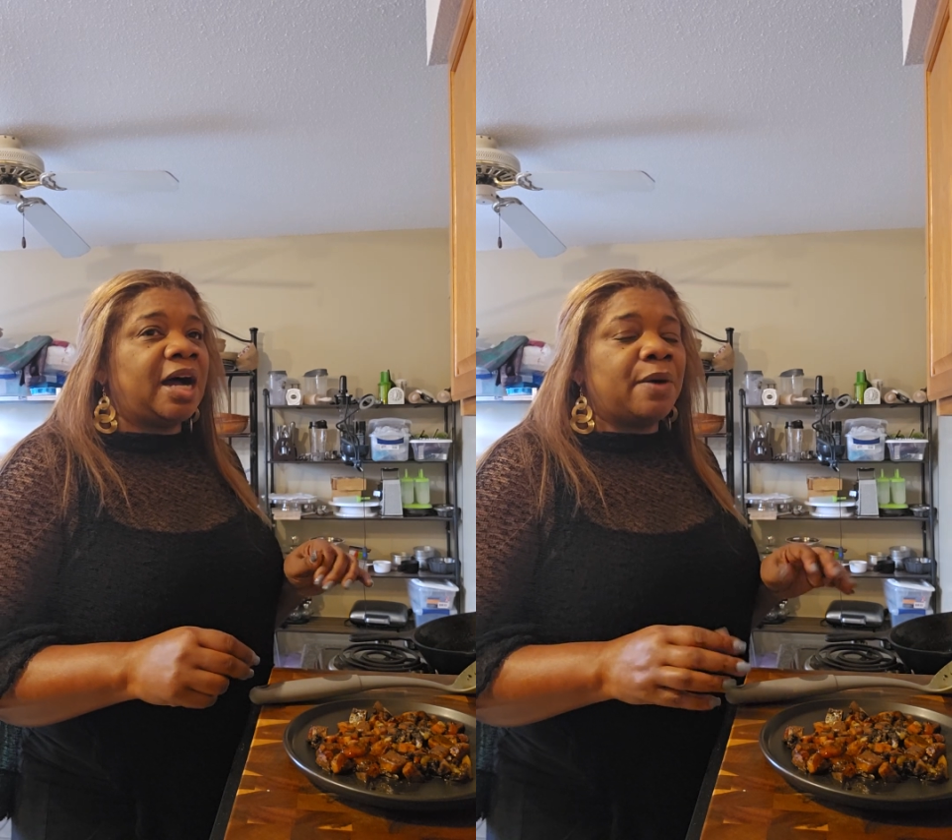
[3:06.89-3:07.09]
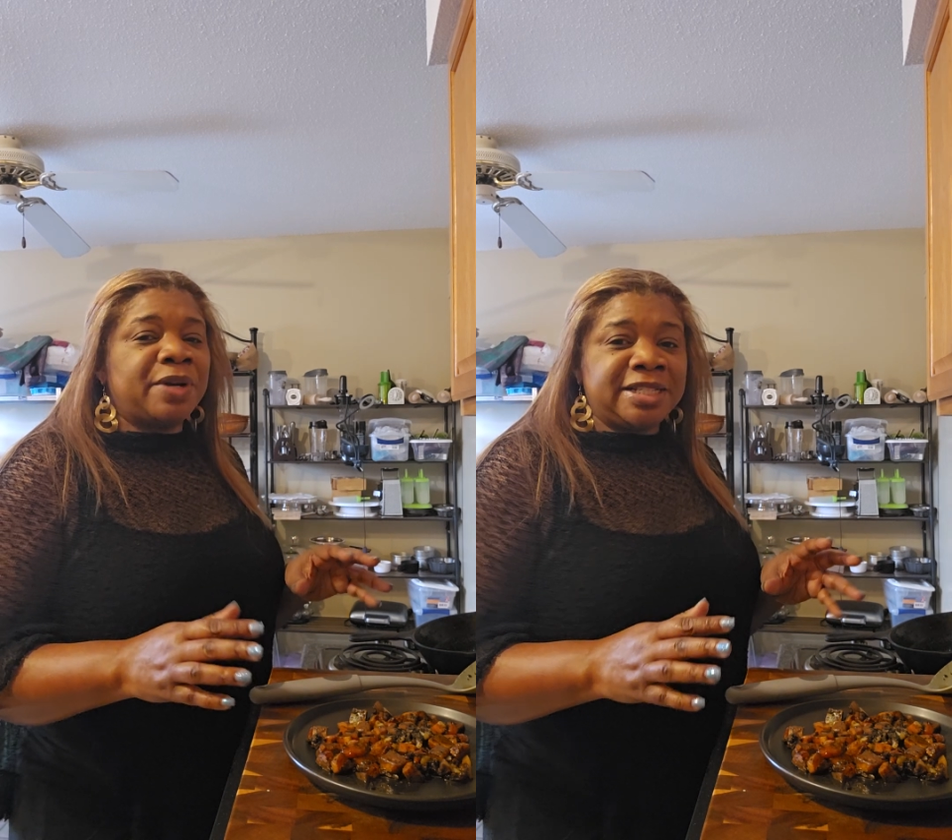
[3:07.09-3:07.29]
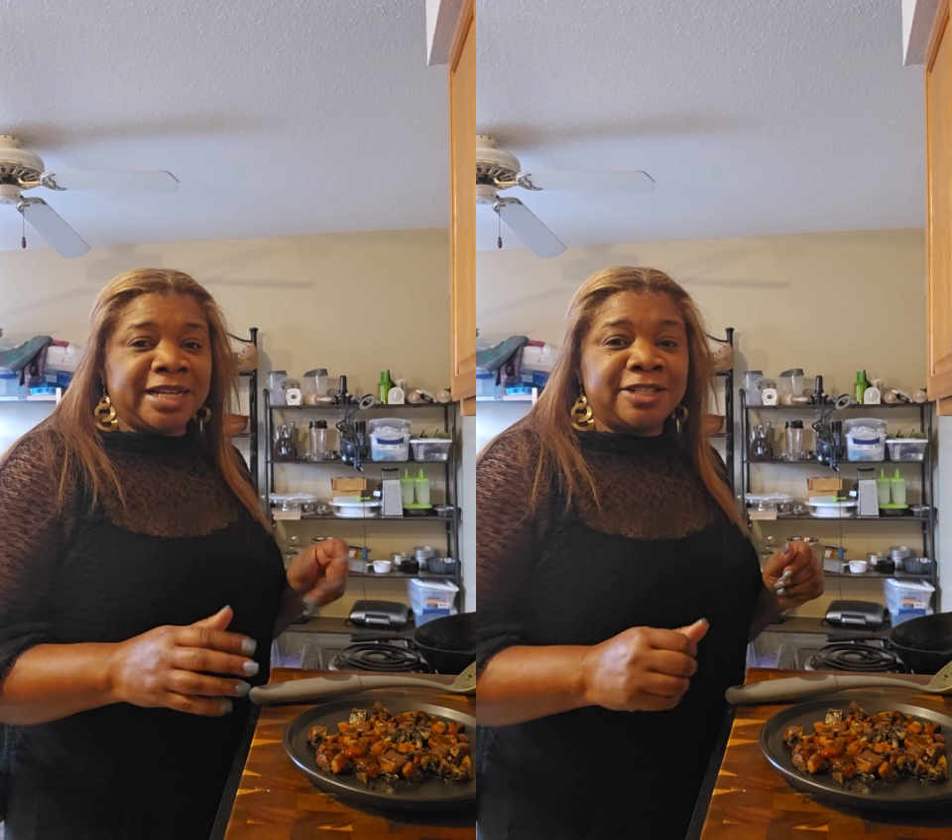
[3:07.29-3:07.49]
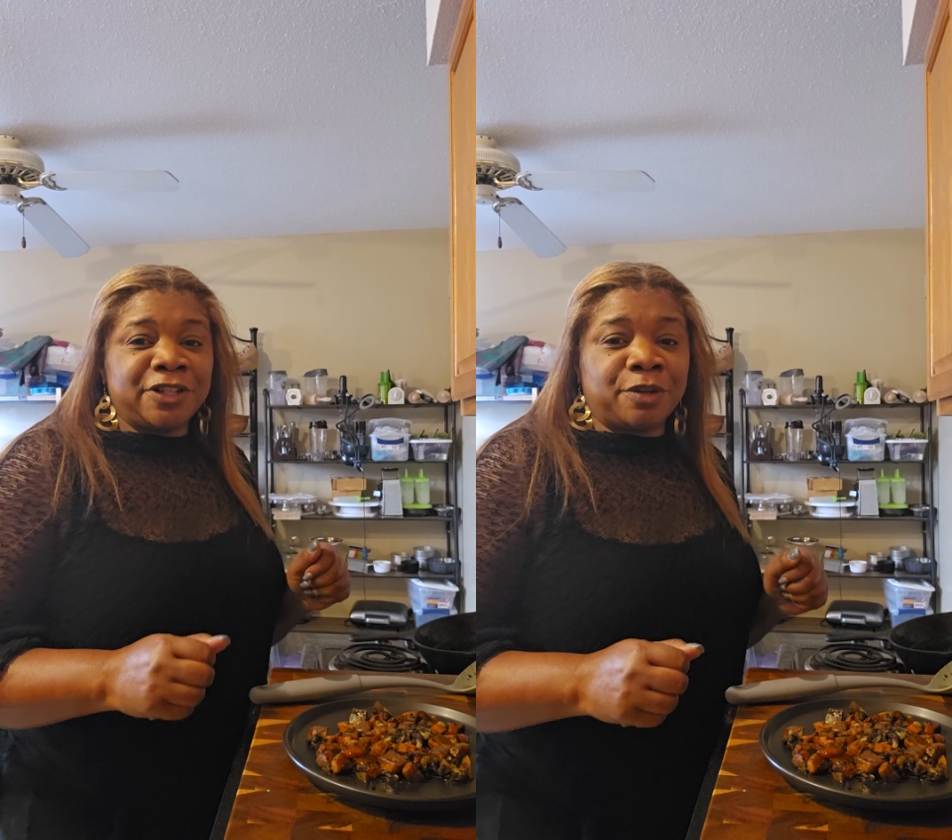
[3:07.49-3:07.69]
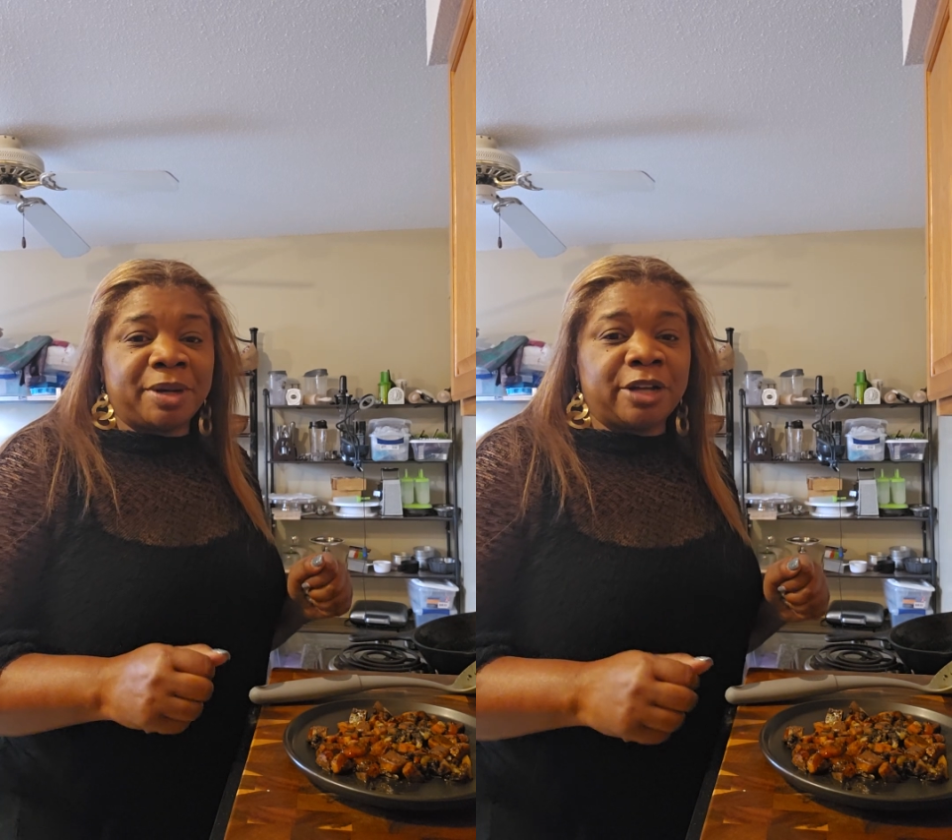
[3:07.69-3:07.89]
I want to say
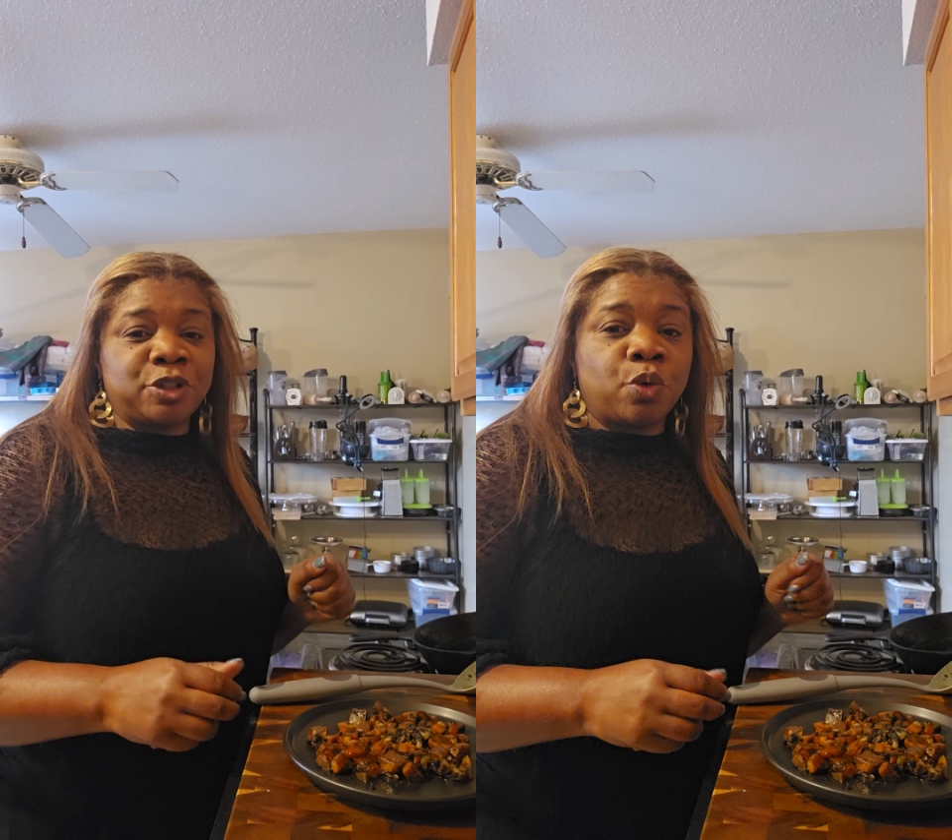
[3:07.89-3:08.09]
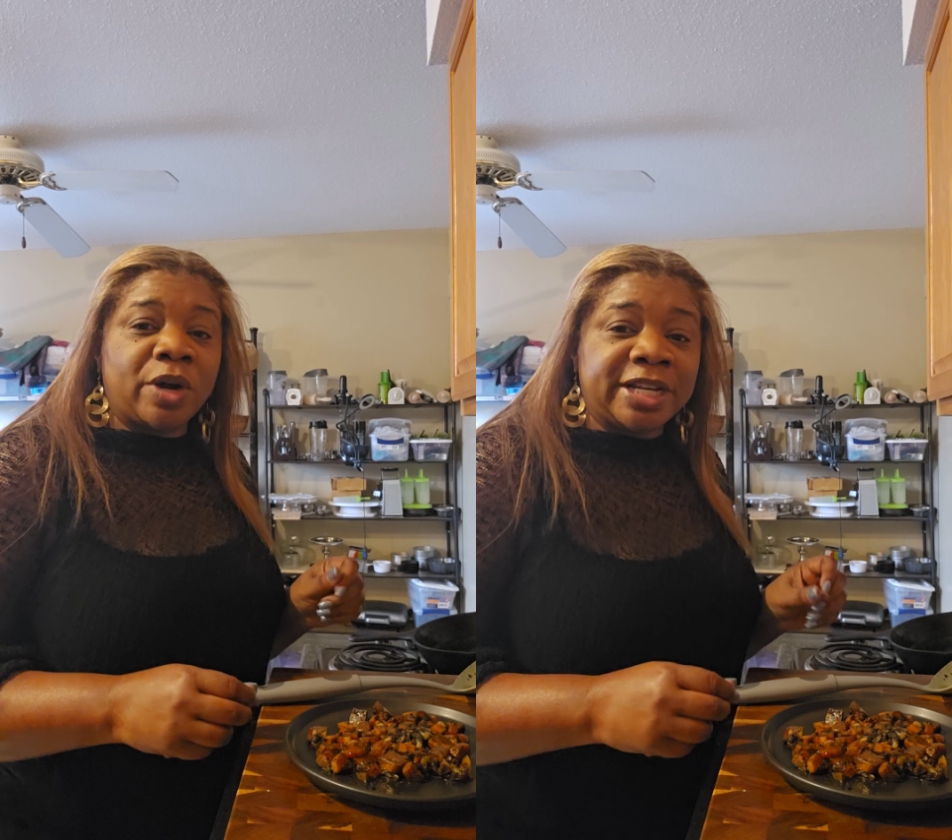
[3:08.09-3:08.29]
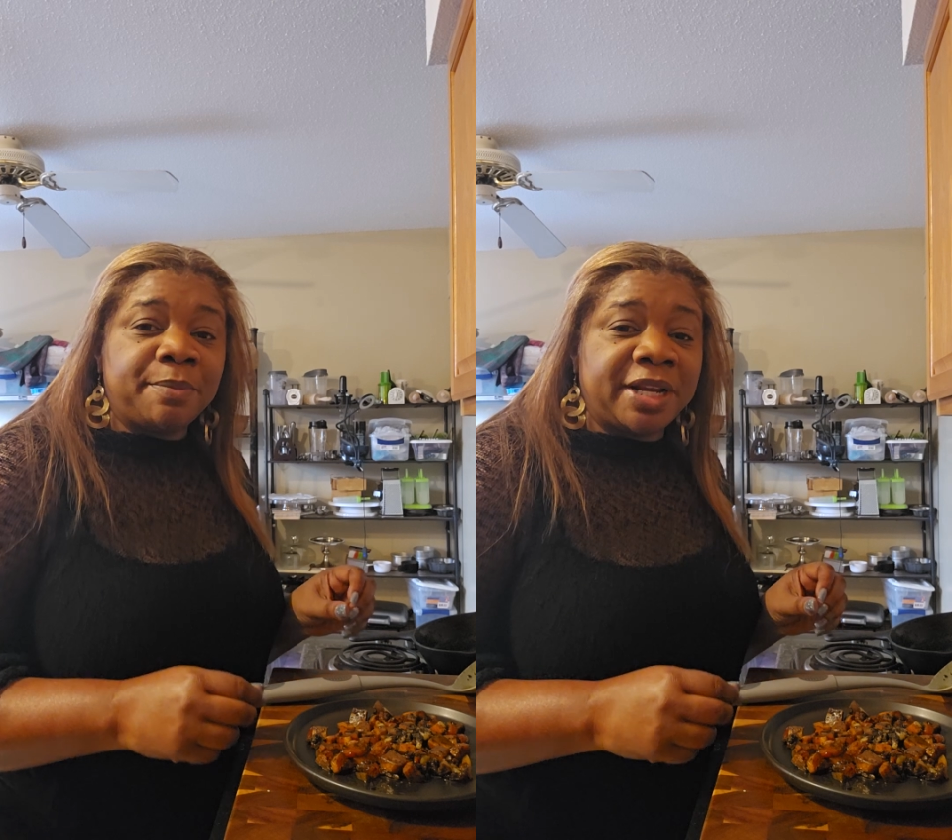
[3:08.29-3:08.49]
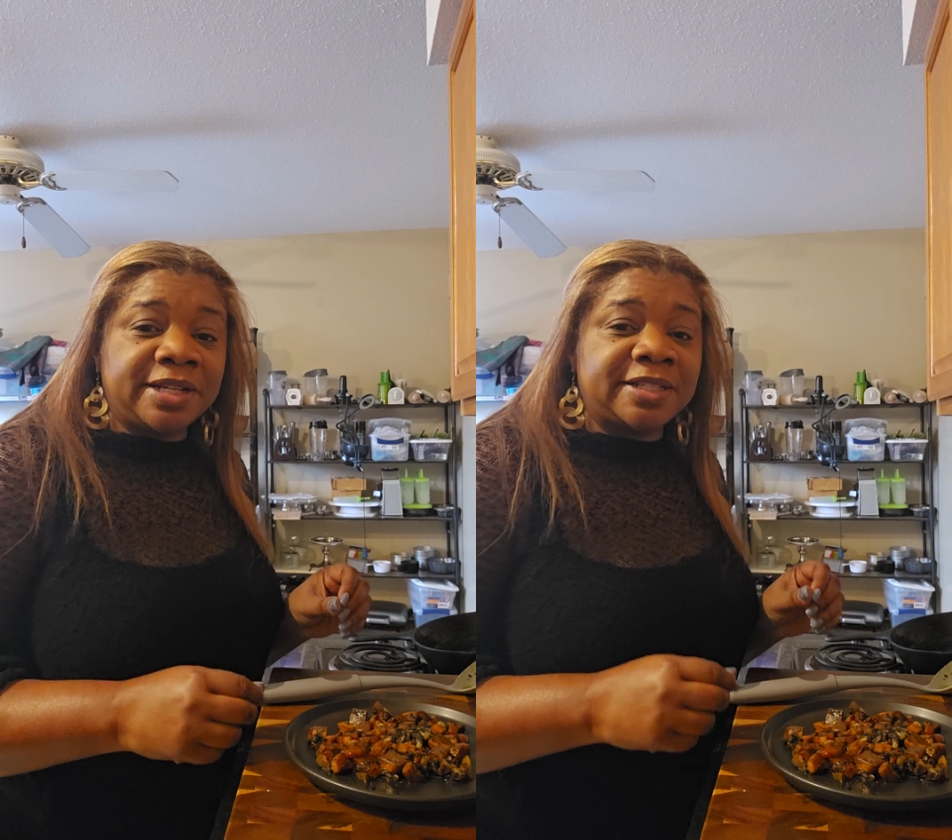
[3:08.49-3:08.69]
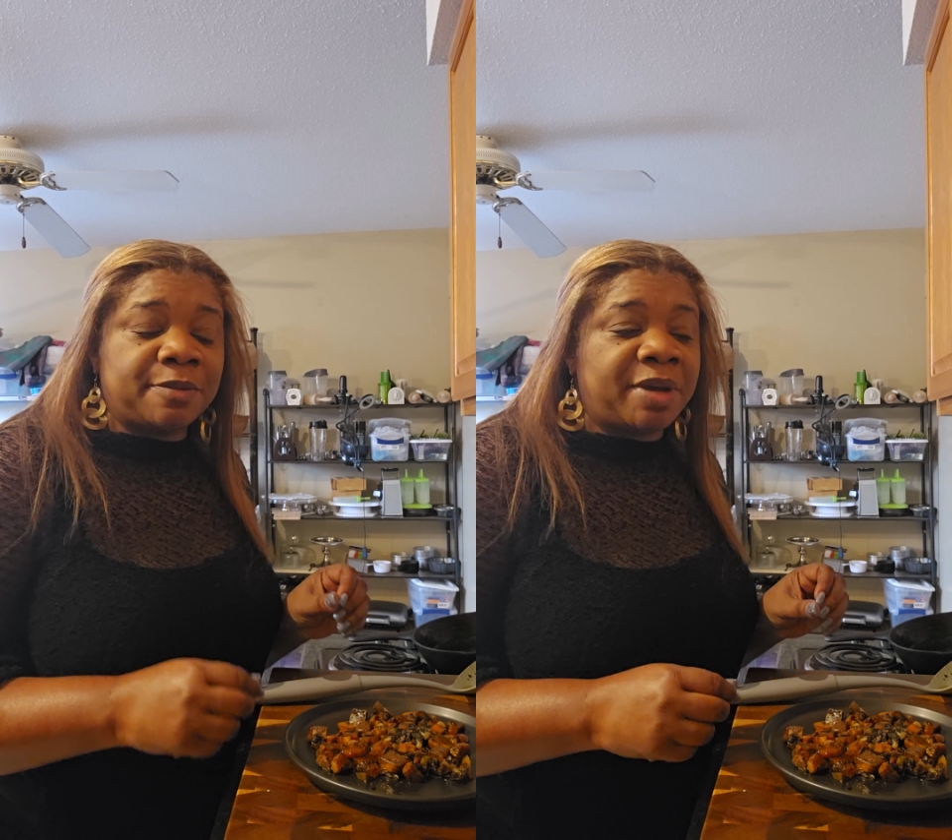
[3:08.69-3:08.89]
it took about 20
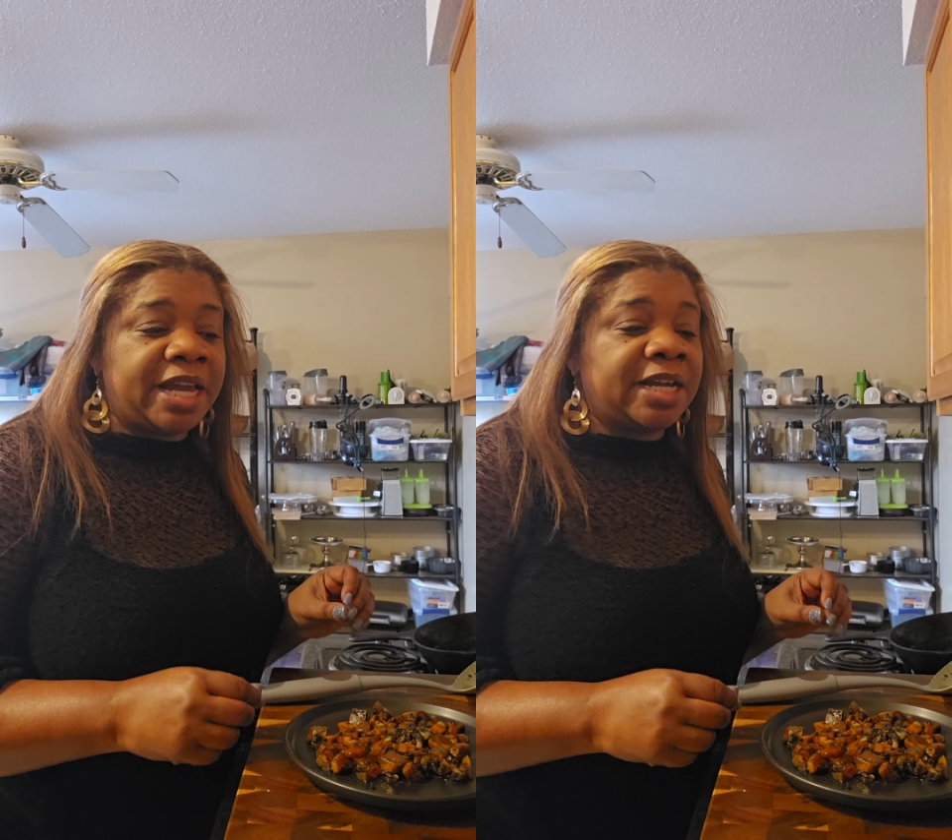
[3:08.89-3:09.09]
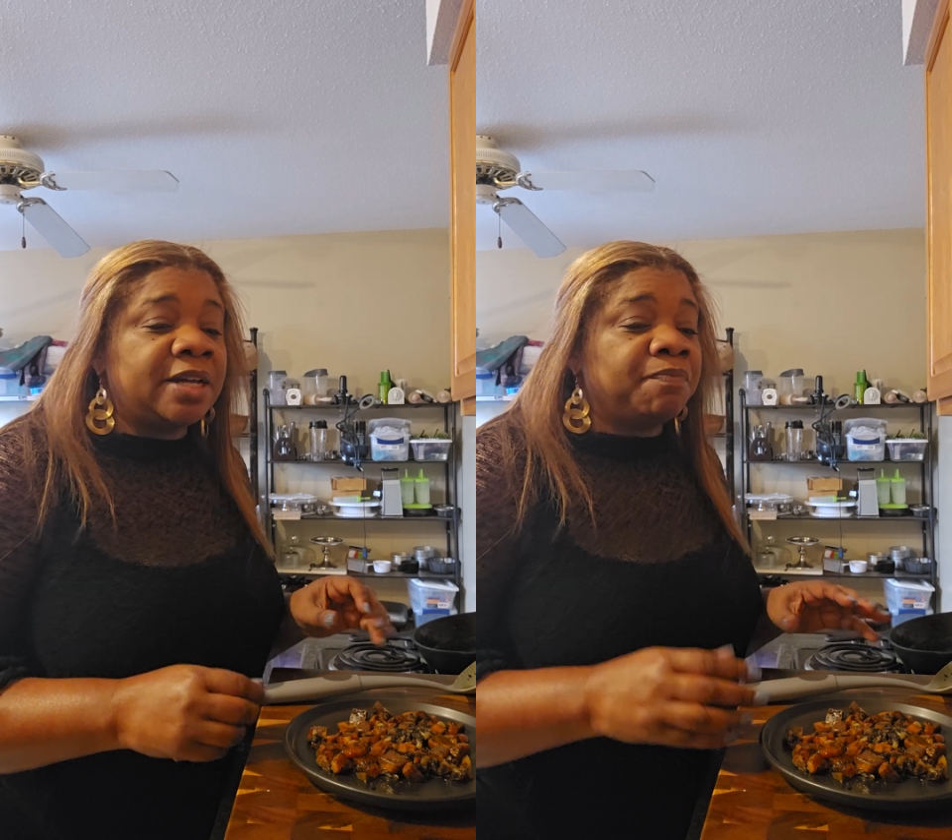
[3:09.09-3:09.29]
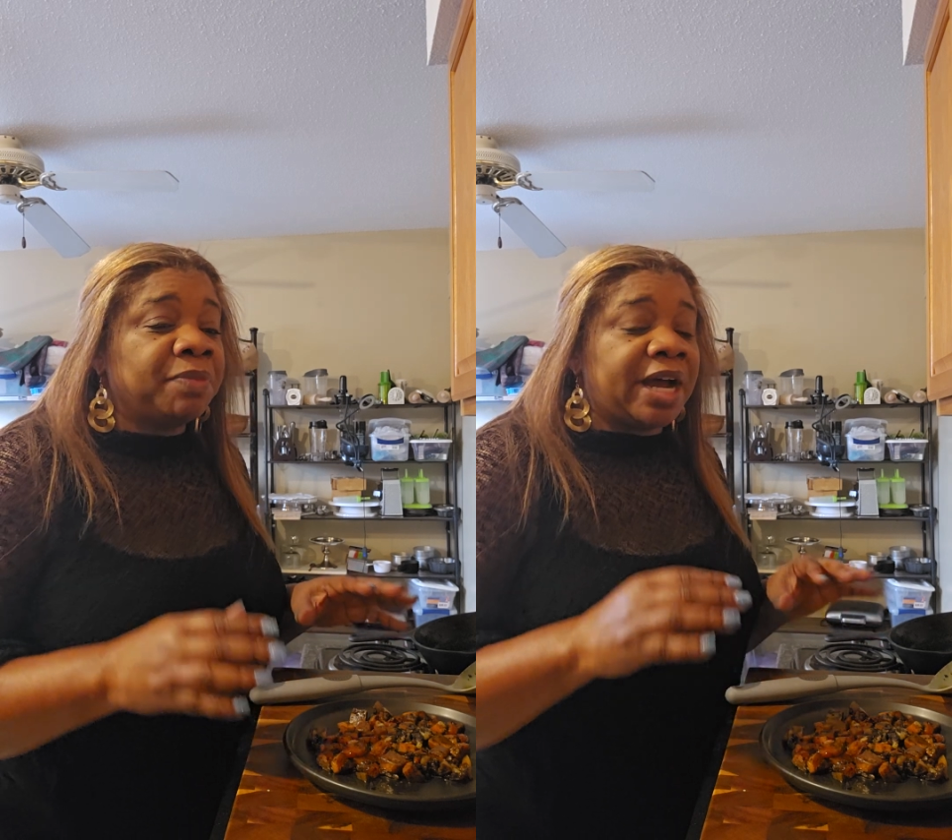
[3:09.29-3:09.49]
minutes to make.